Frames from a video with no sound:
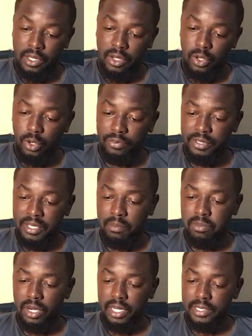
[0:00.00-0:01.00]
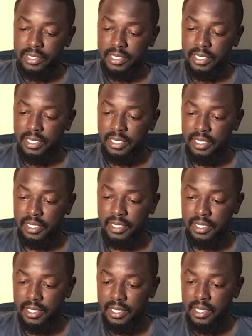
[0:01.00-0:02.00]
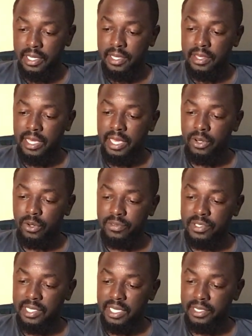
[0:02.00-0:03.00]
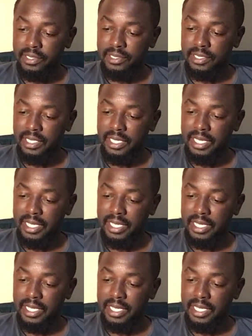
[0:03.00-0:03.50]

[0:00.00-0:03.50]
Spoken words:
Lofty Brunt, the head of sales